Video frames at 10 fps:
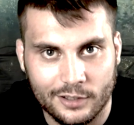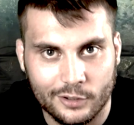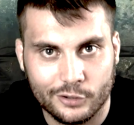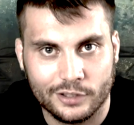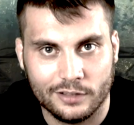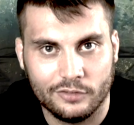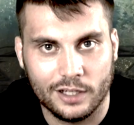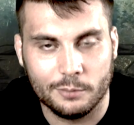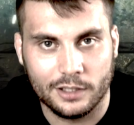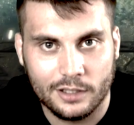you know agree to
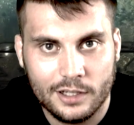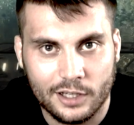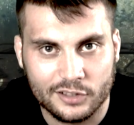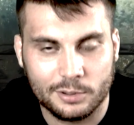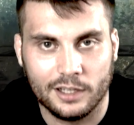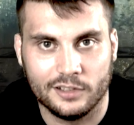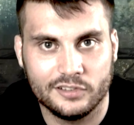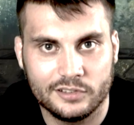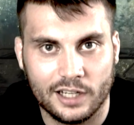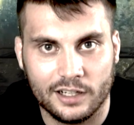fight me, that was probably the
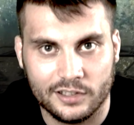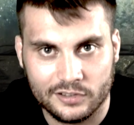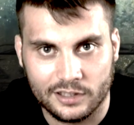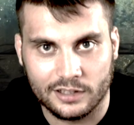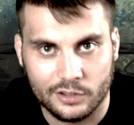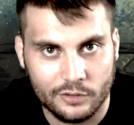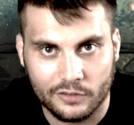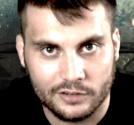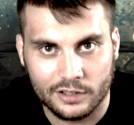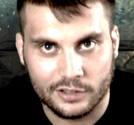scariest thing that you've
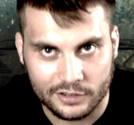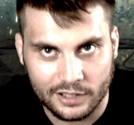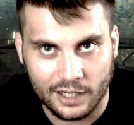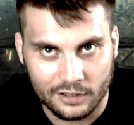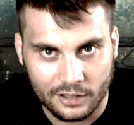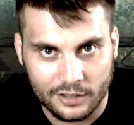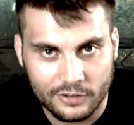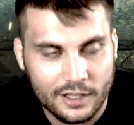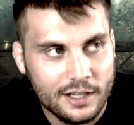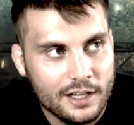ever done in your entire life
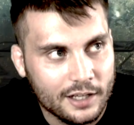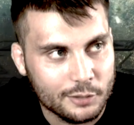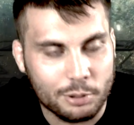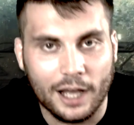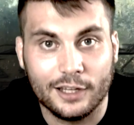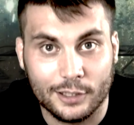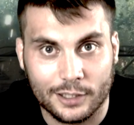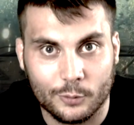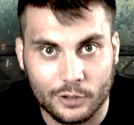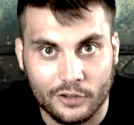you probably
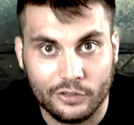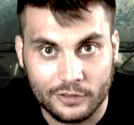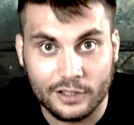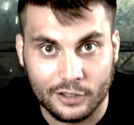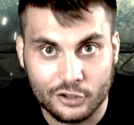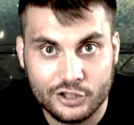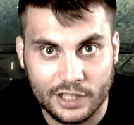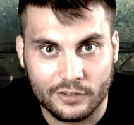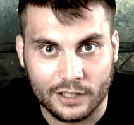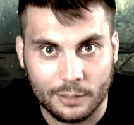like were, you know,
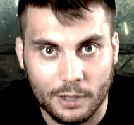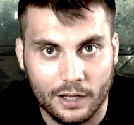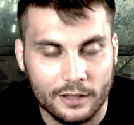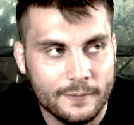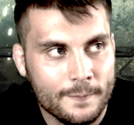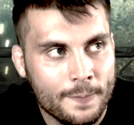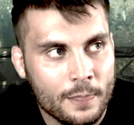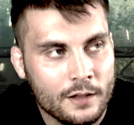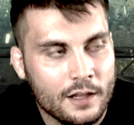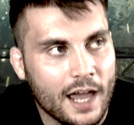shivering about it
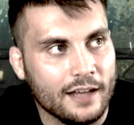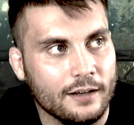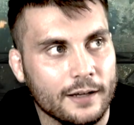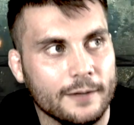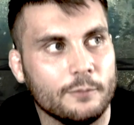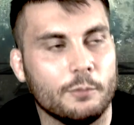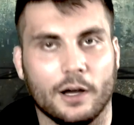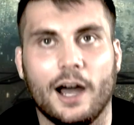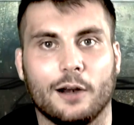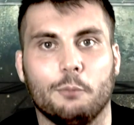at night.
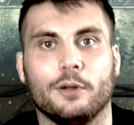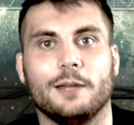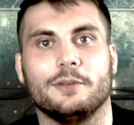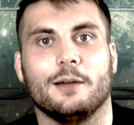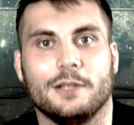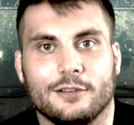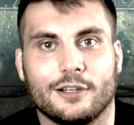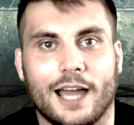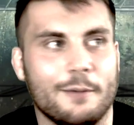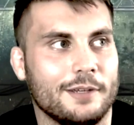I don't blame you. I mean,
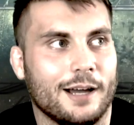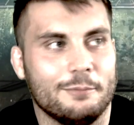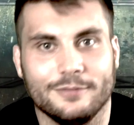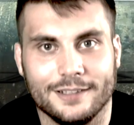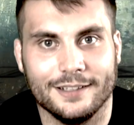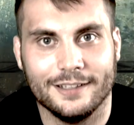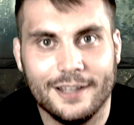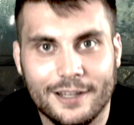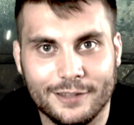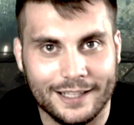look at me. I'm the
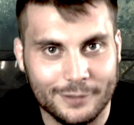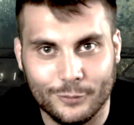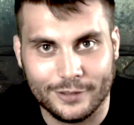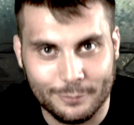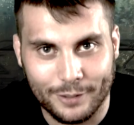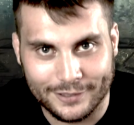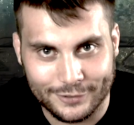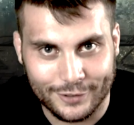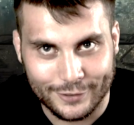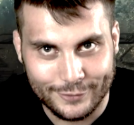not only the
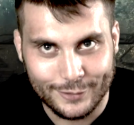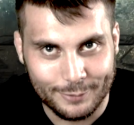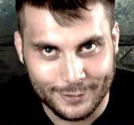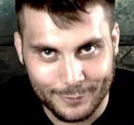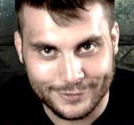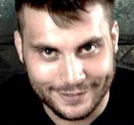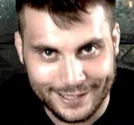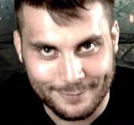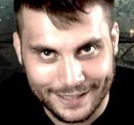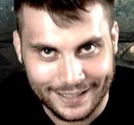best looking dude, but the most
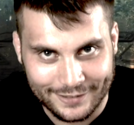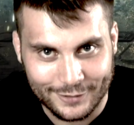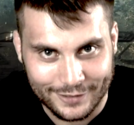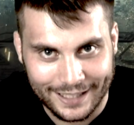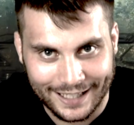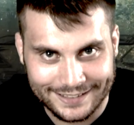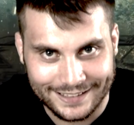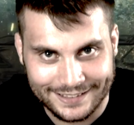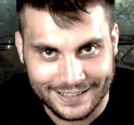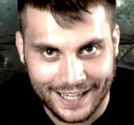intimidating dude that
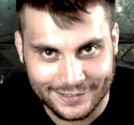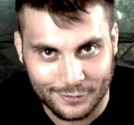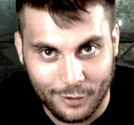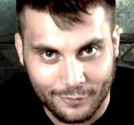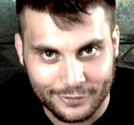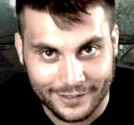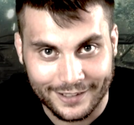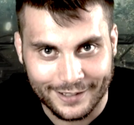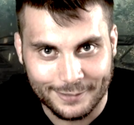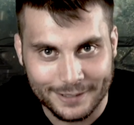XCC has to offer. You know what I